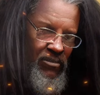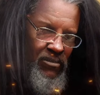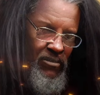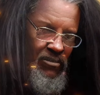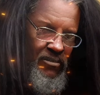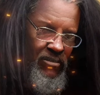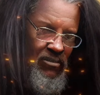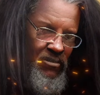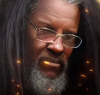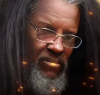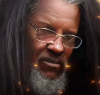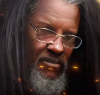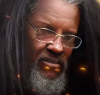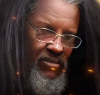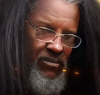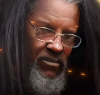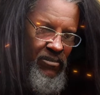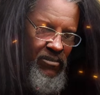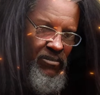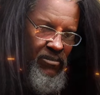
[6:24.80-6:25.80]
Yes,
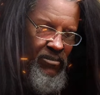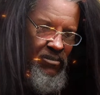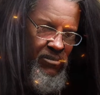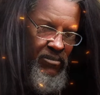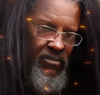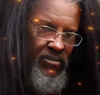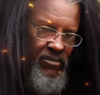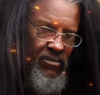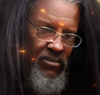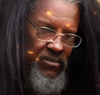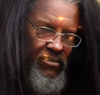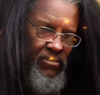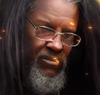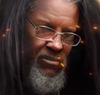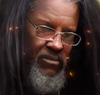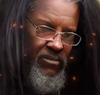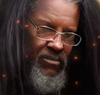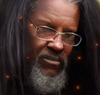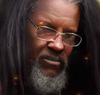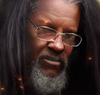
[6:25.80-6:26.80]
hello, sir. How are you
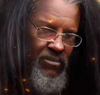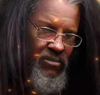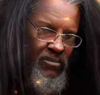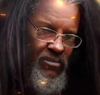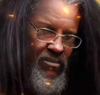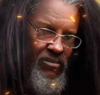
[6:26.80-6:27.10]
doing?